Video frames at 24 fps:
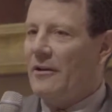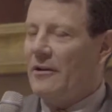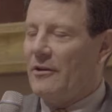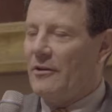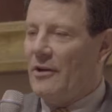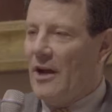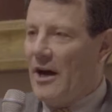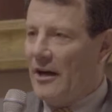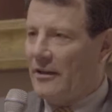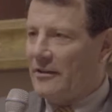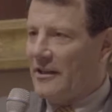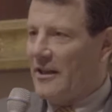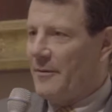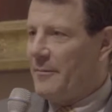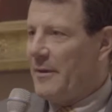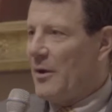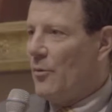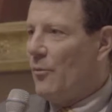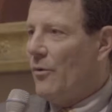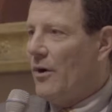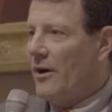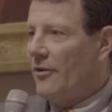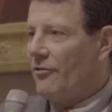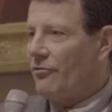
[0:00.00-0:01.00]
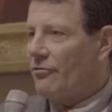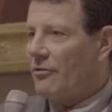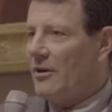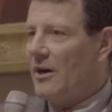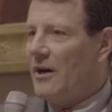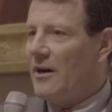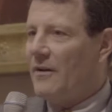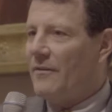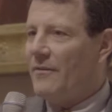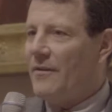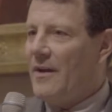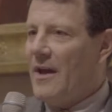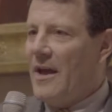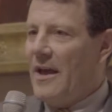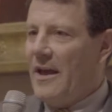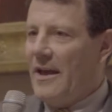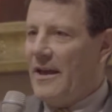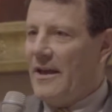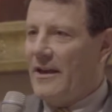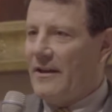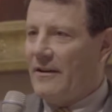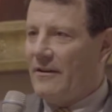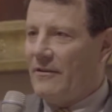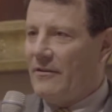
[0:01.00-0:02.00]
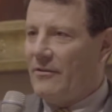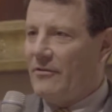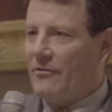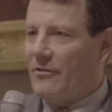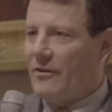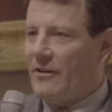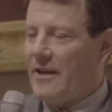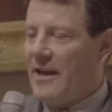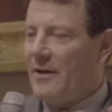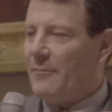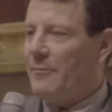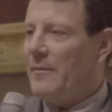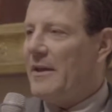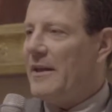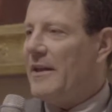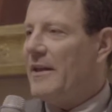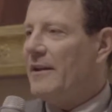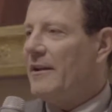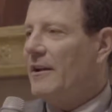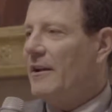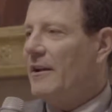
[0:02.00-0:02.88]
did not let me wander off, and kept me